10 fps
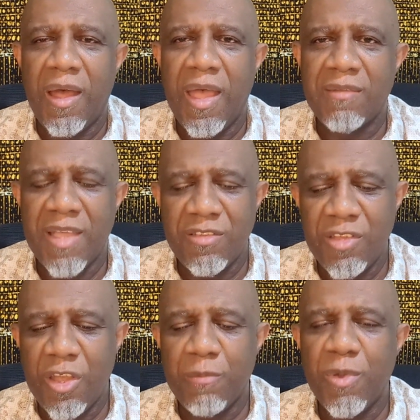As I
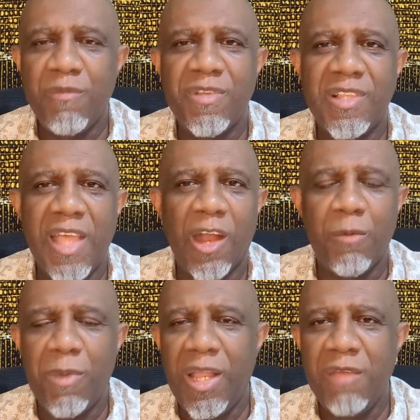shared previously, I
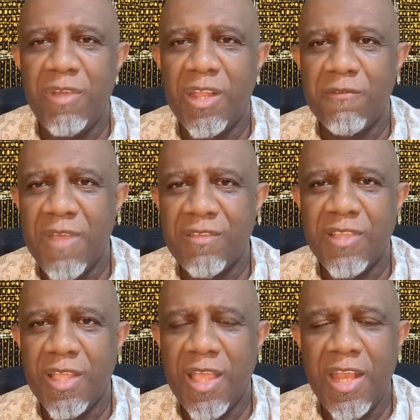don't believe in
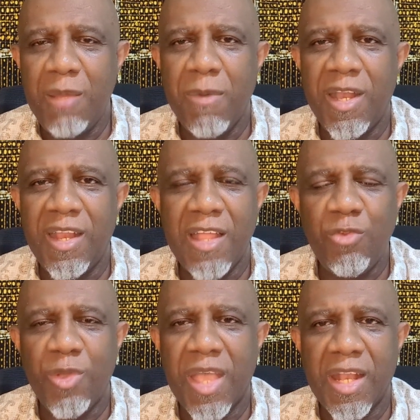investing any money that
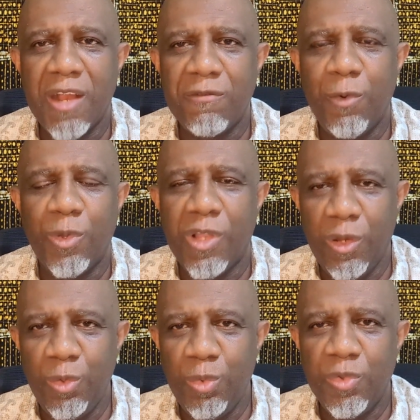you cannot afford to
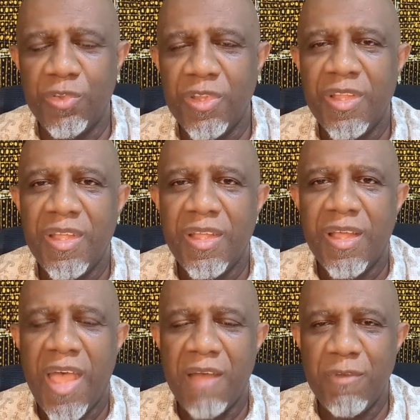lose.
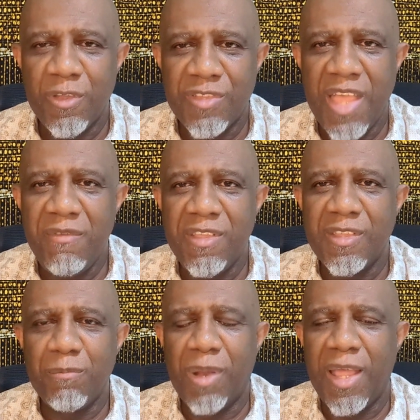Have your savings
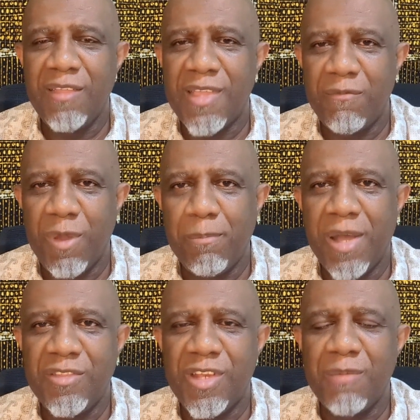in place, have your
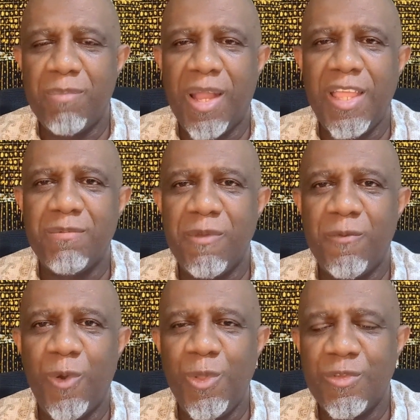budget in place
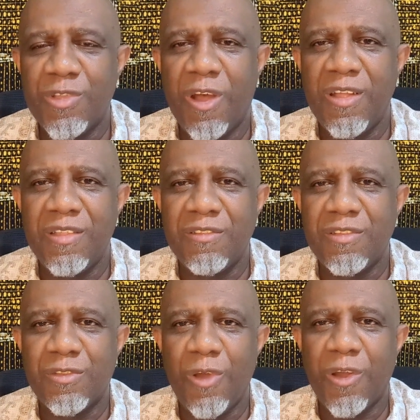before you start
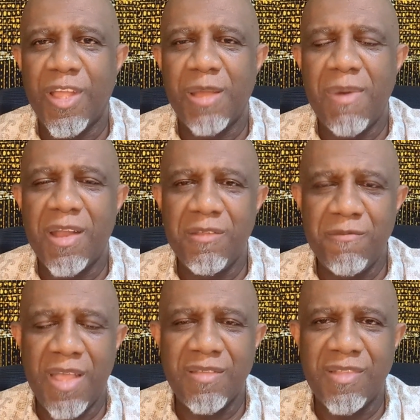talking about
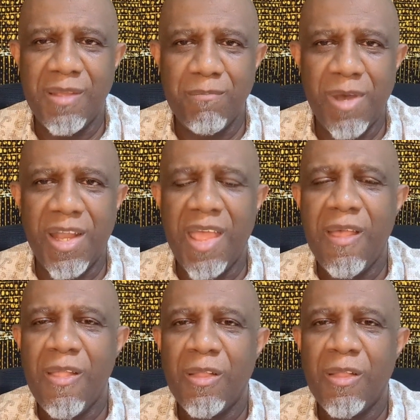investing money.